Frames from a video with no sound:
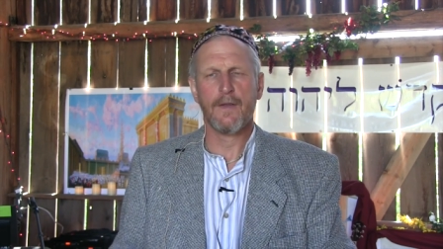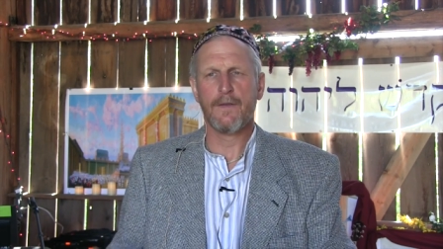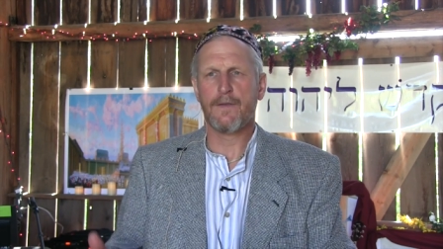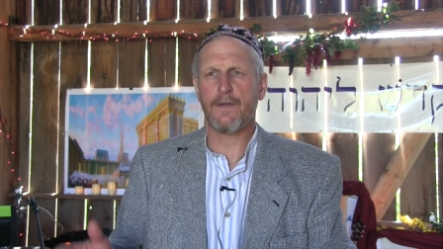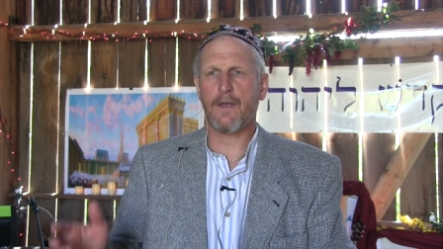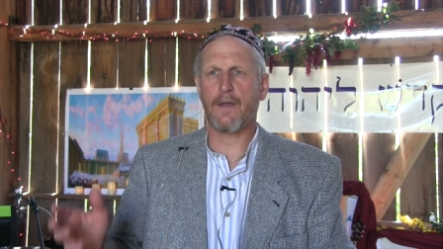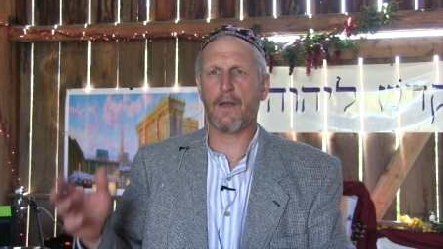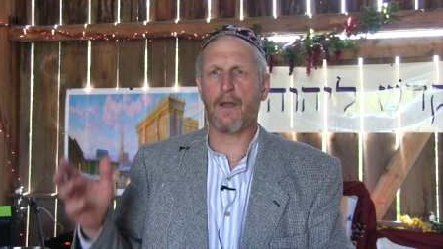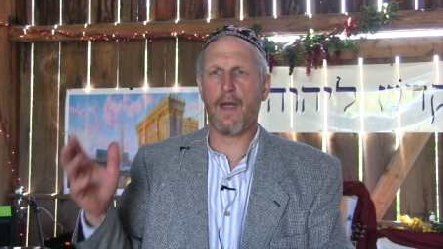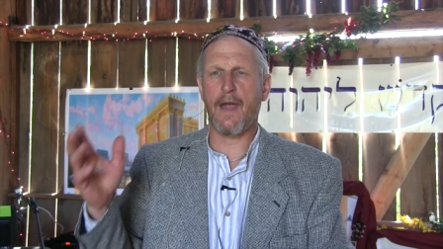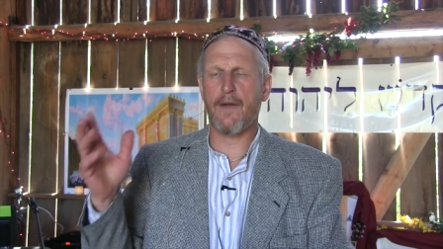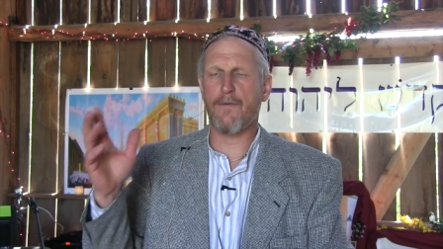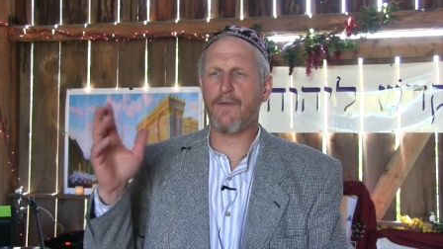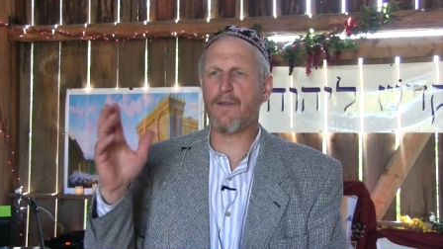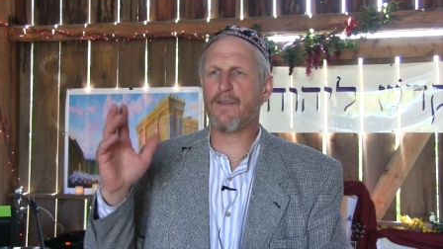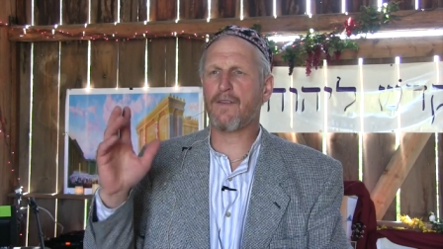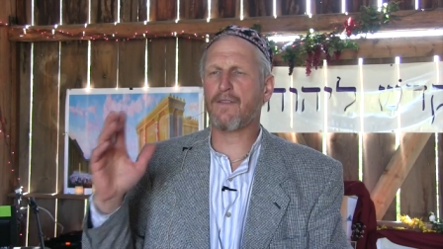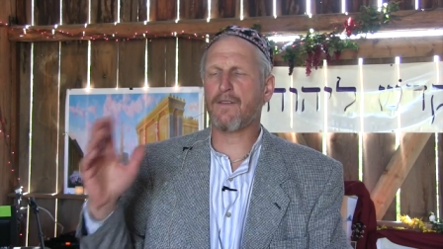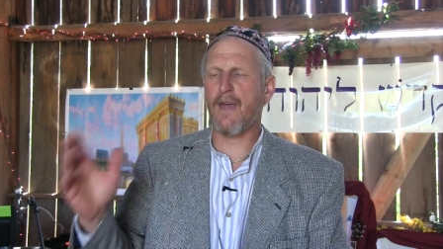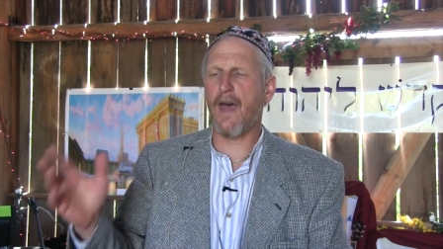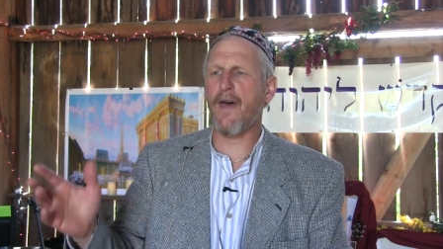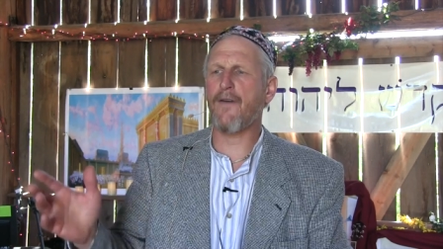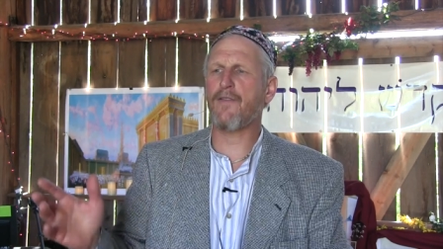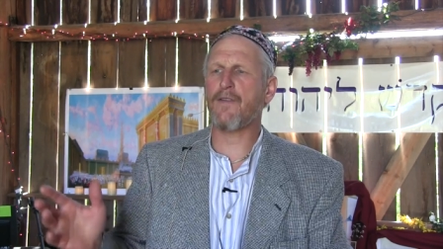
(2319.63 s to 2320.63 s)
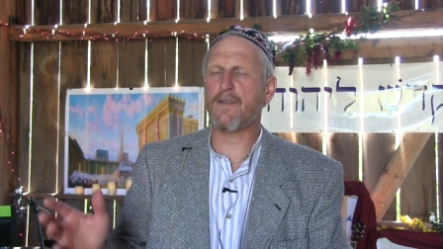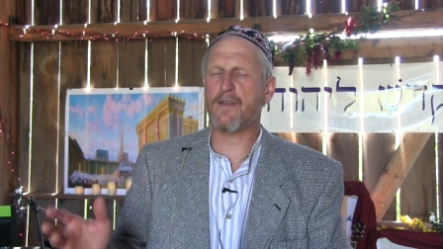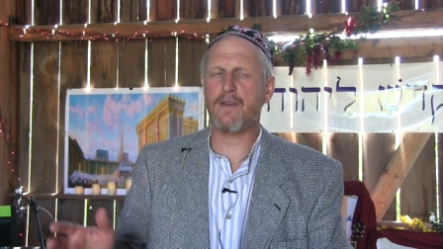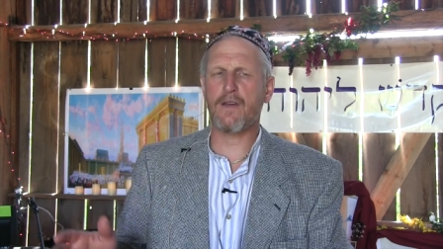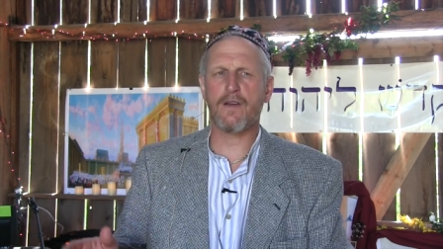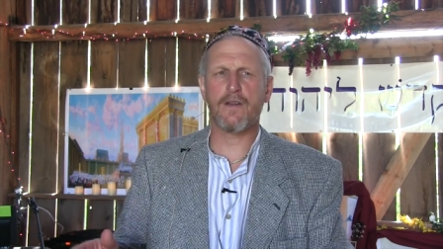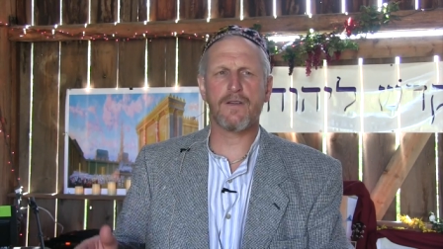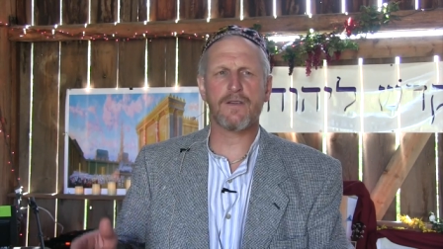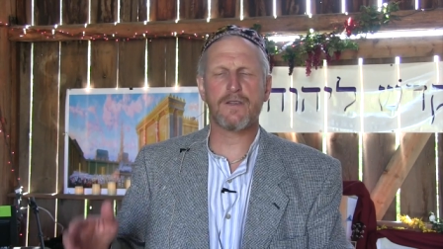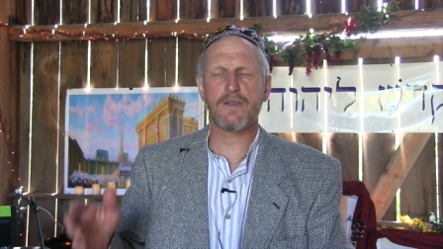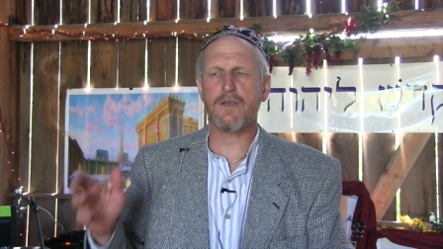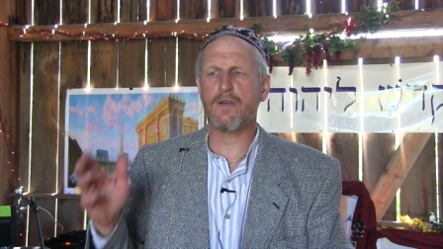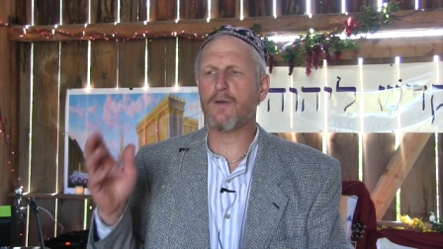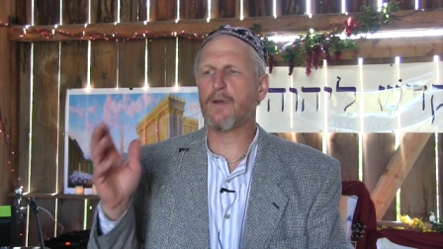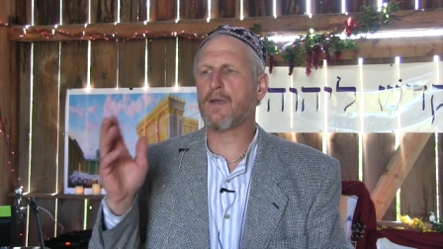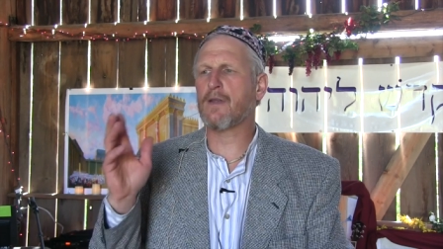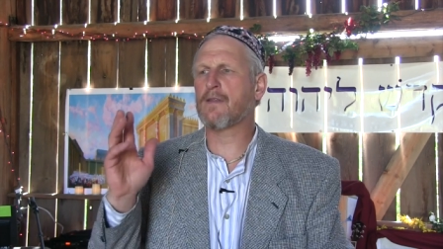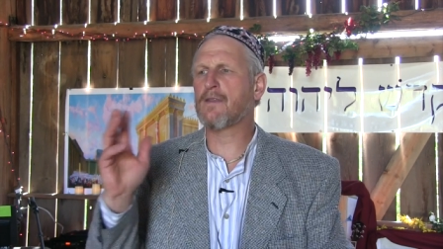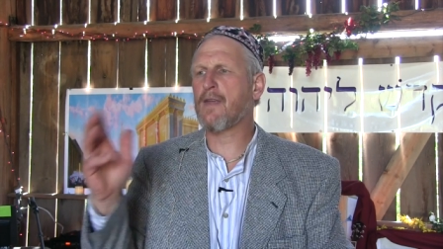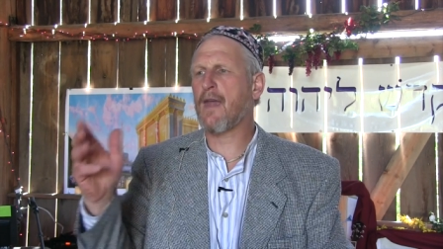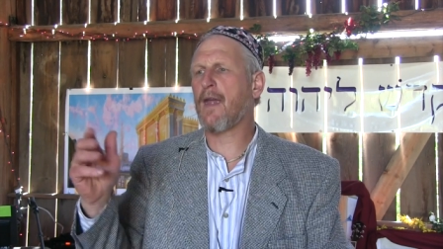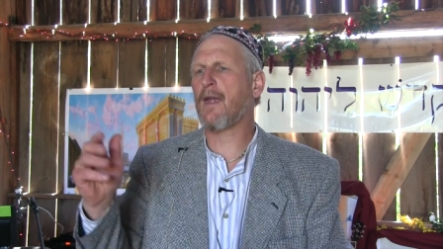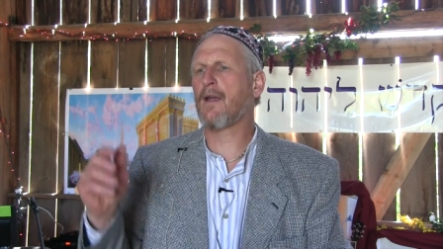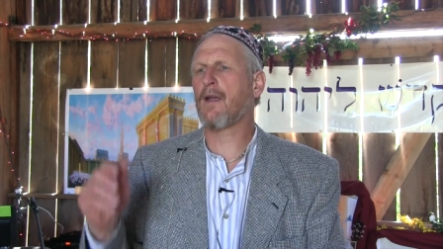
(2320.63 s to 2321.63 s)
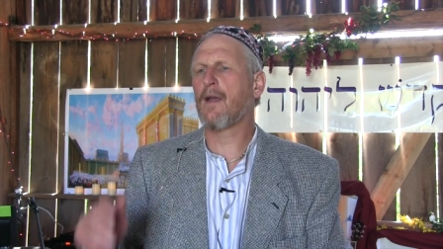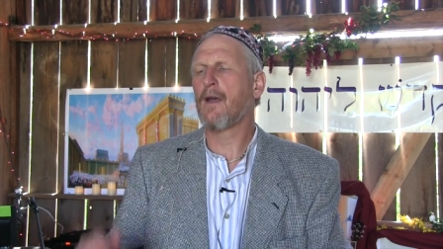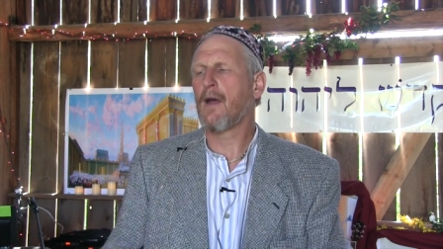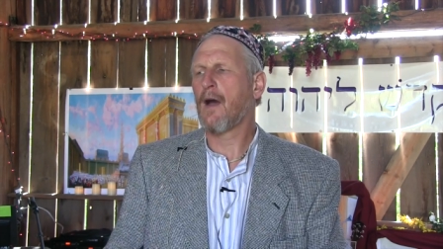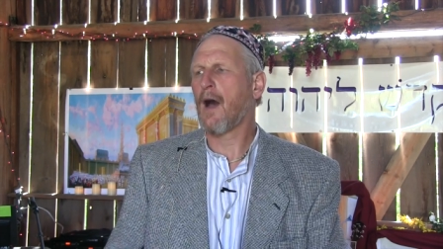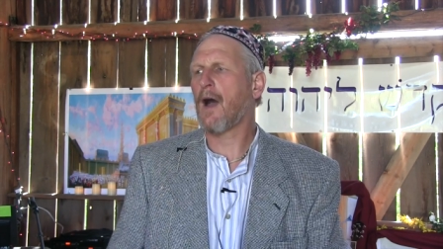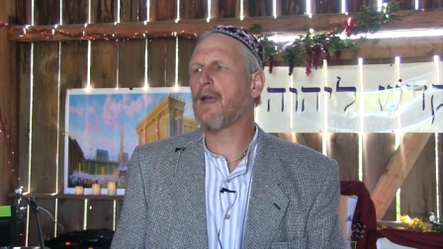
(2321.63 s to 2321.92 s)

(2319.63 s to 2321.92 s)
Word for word: that every seven years you could take